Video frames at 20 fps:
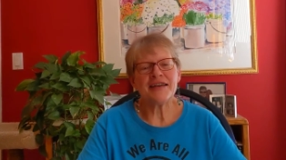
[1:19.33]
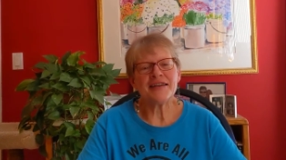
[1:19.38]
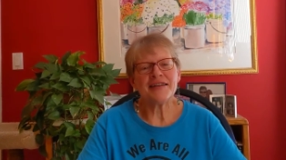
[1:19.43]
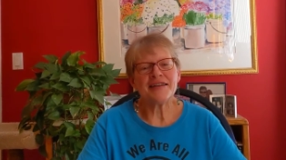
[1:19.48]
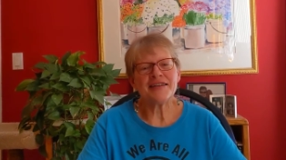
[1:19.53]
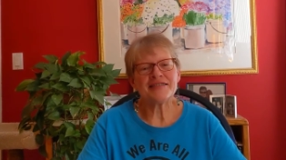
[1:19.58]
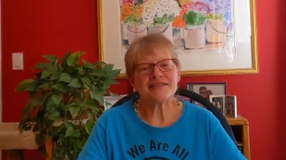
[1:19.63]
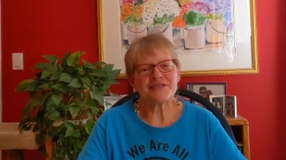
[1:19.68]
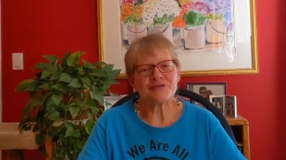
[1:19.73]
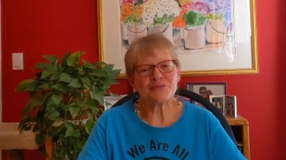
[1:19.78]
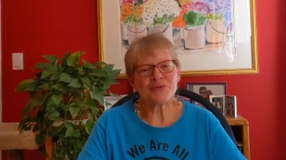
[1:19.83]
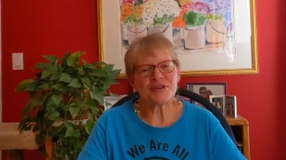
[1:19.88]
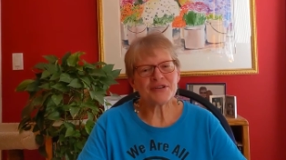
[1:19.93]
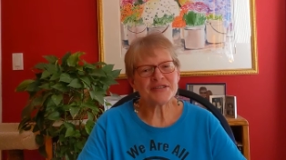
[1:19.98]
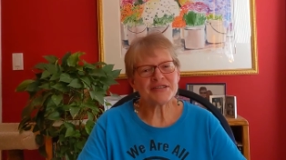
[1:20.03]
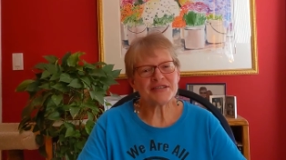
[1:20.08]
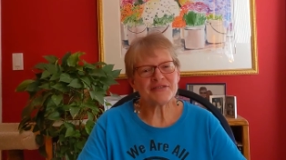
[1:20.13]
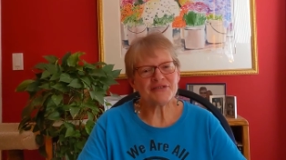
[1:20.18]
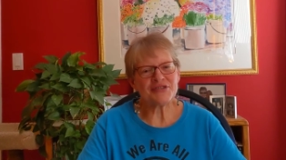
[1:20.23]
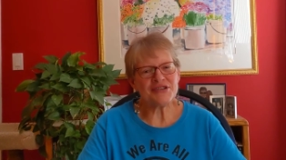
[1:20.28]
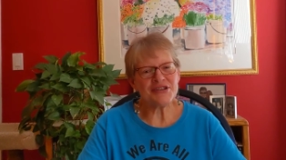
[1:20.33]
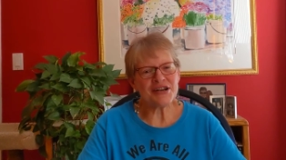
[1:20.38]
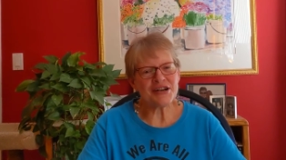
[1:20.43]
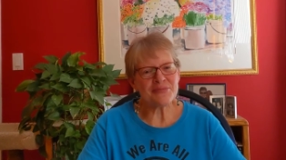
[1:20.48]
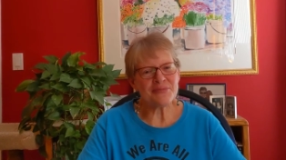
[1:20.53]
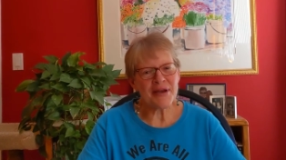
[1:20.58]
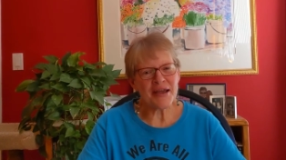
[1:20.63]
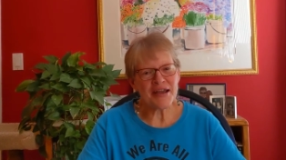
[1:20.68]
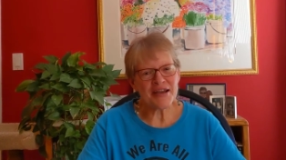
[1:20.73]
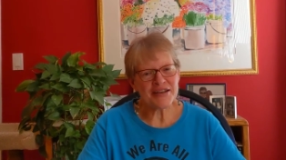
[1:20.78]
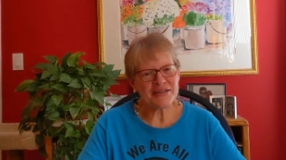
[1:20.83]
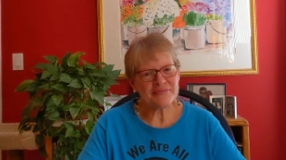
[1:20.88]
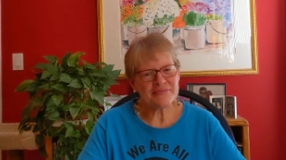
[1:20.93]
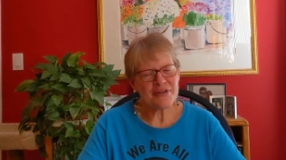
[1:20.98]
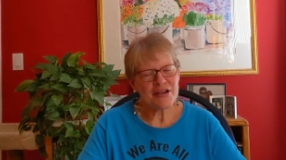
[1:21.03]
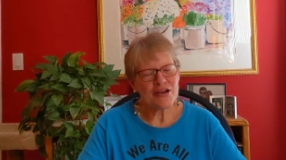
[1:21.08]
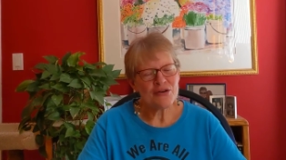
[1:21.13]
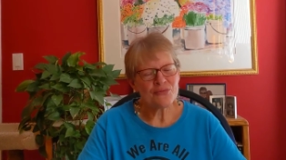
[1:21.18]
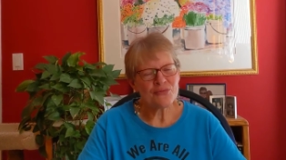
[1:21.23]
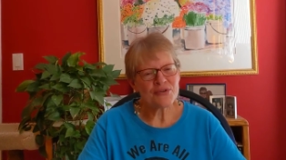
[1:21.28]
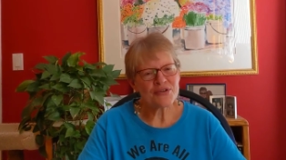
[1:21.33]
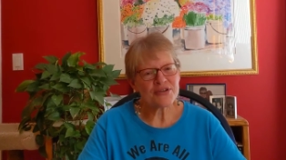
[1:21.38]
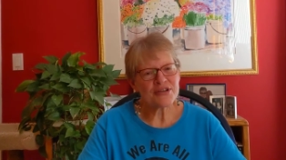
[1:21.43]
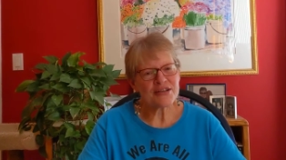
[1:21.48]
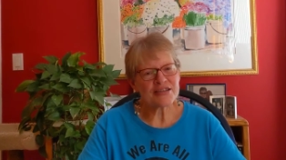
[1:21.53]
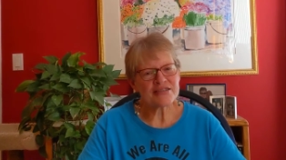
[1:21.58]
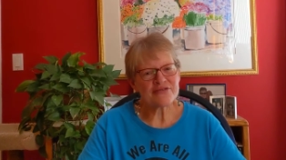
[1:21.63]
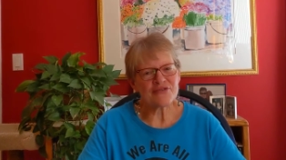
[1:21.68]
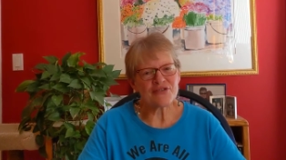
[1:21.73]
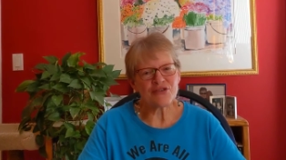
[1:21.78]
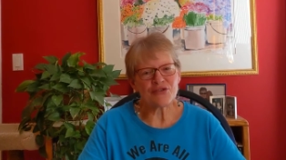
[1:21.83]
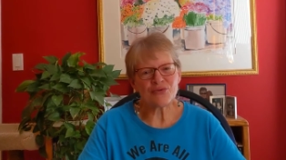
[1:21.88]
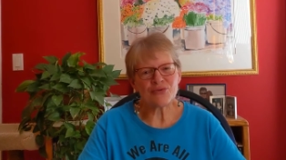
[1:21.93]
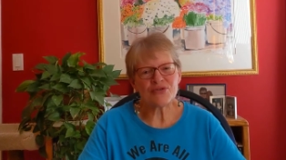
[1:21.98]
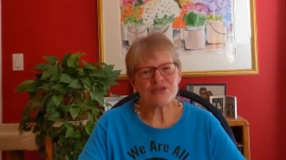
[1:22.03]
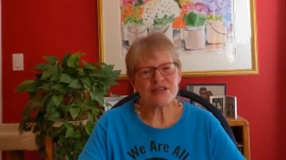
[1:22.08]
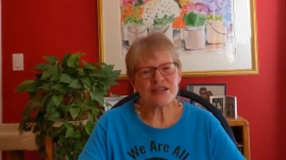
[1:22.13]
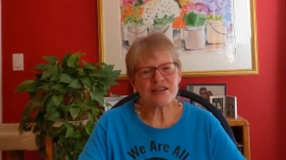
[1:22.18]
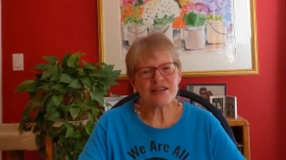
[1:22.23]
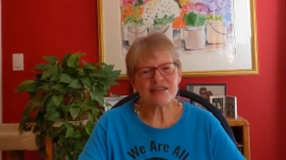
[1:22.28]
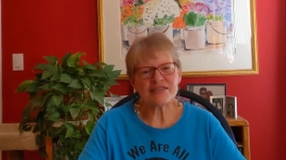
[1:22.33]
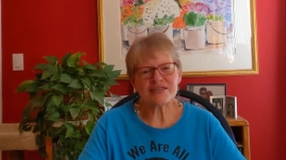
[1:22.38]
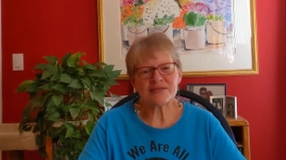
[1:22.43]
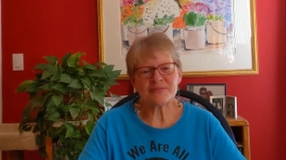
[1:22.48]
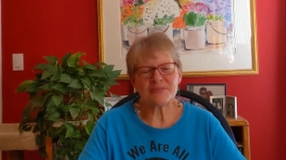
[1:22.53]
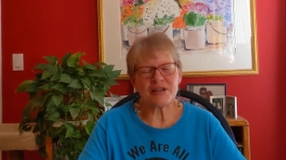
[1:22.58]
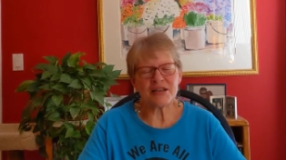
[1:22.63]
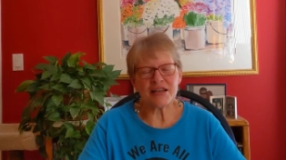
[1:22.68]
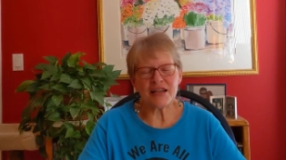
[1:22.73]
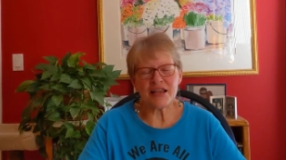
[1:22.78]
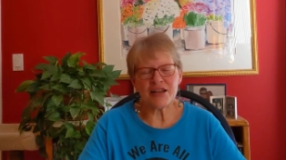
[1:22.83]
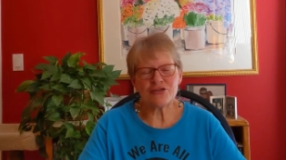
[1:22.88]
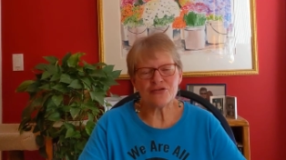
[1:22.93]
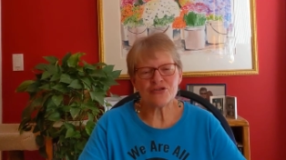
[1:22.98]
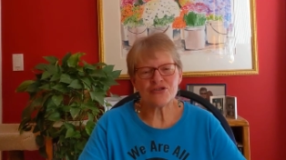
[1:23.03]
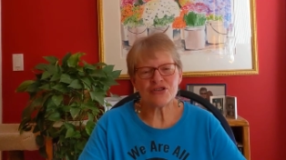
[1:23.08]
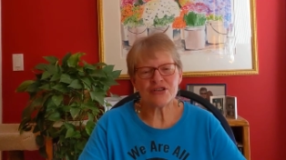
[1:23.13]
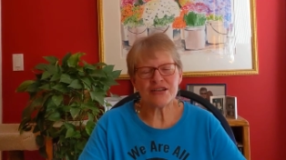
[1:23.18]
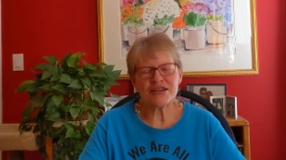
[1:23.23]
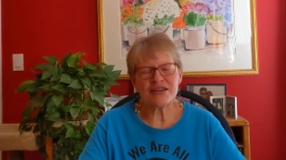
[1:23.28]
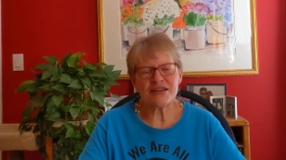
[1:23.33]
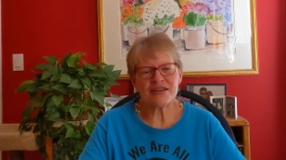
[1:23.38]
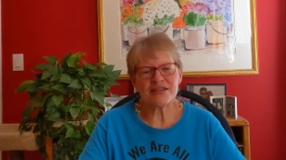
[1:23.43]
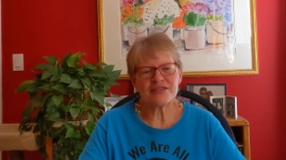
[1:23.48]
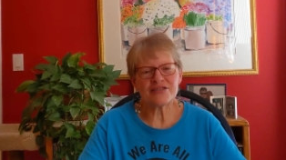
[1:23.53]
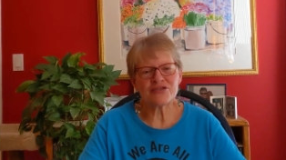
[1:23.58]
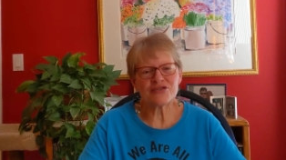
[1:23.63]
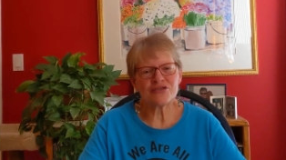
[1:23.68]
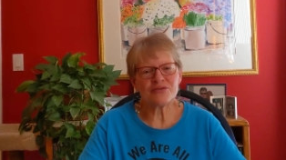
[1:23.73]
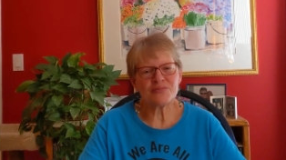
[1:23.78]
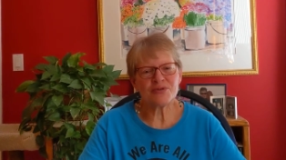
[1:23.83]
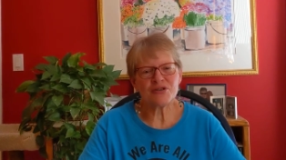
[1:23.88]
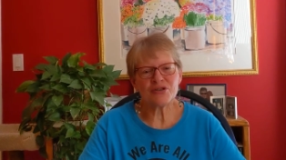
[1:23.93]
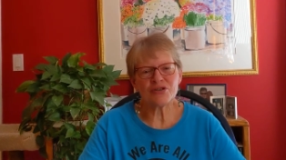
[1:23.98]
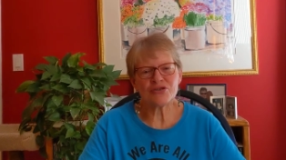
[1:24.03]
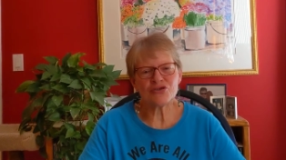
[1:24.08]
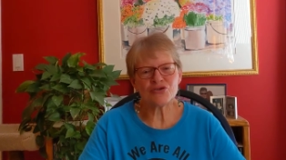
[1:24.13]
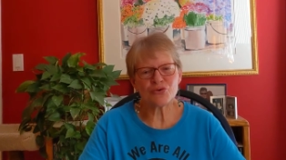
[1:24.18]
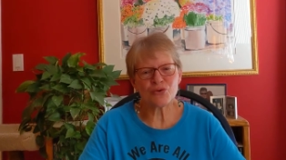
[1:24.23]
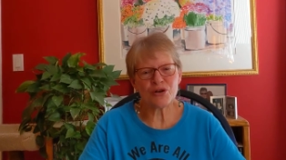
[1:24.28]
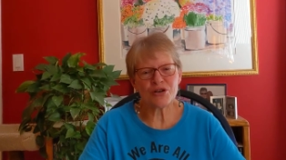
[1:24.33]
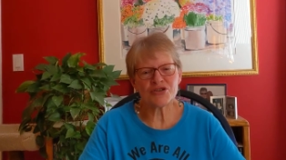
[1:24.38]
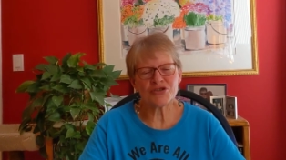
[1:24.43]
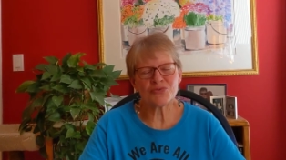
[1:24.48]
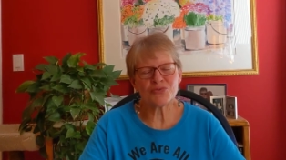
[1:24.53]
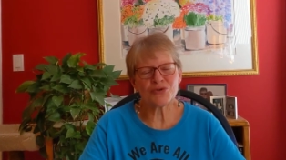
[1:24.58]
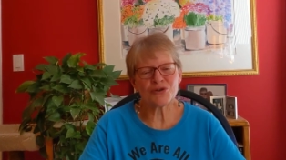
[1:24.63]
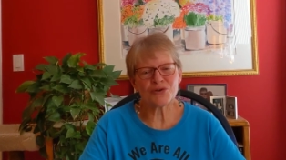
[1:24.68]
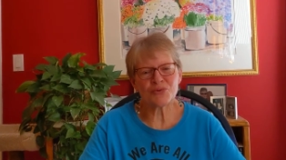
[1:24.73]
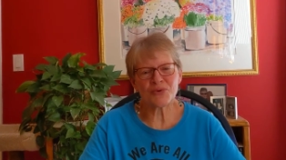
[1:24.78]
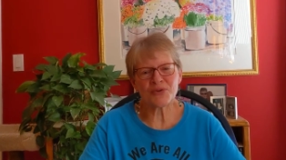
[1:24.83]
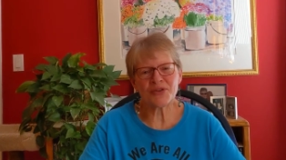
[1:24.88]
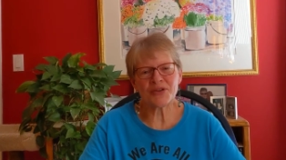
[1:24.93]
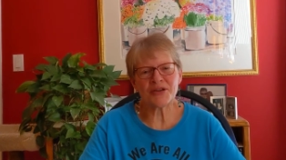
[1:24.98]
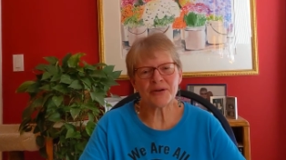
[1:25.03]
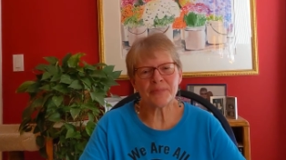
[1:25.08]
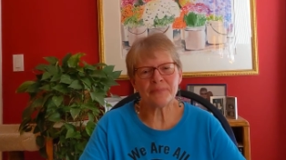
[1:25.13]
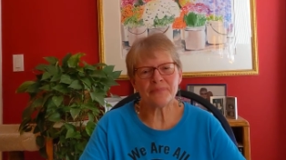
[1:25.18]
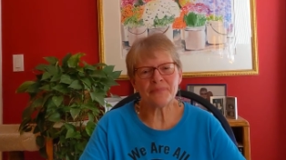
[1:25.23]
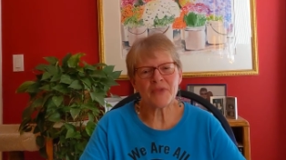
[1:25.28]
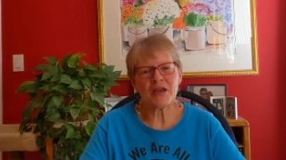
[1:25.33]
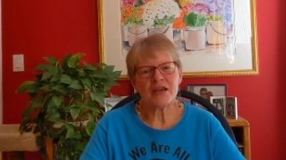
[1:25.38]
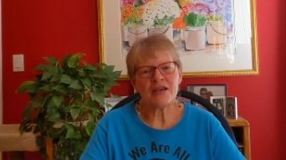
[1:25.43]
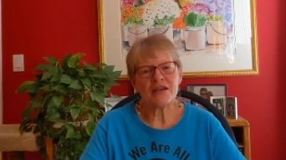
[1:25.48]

He's a relatively young man with lots of enthusiasm and energy, and it's going to be a joy to work with him.